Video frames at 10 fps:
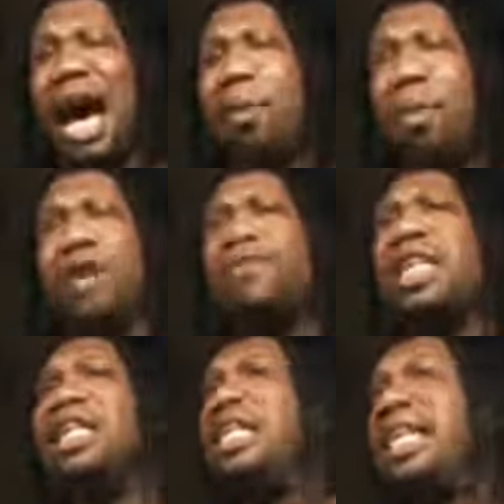I'm one of
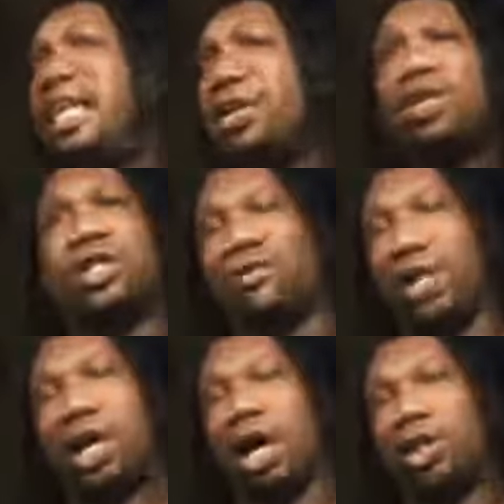the leaders of
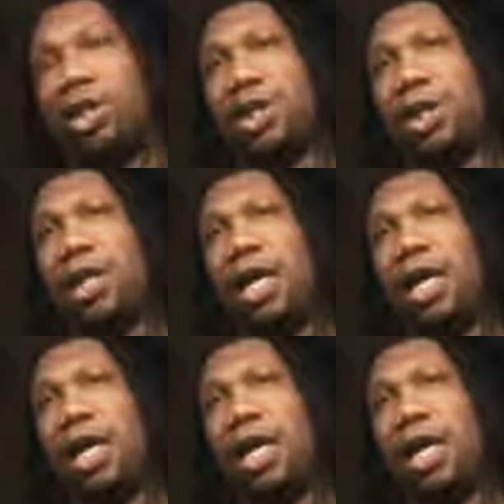the culture.